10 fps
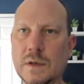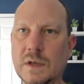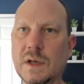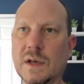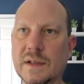
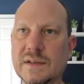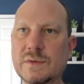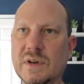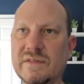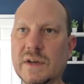Yeah, that's
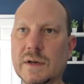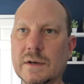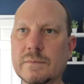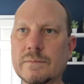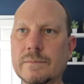what I figured.
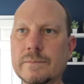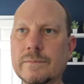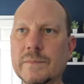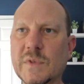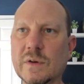
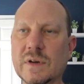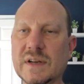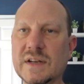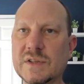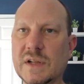You're
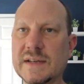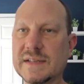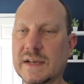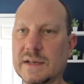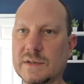
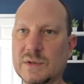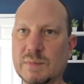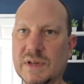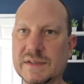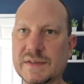initializing it in two
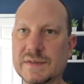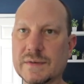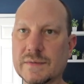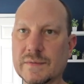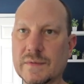places.
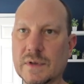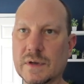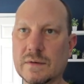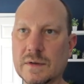There.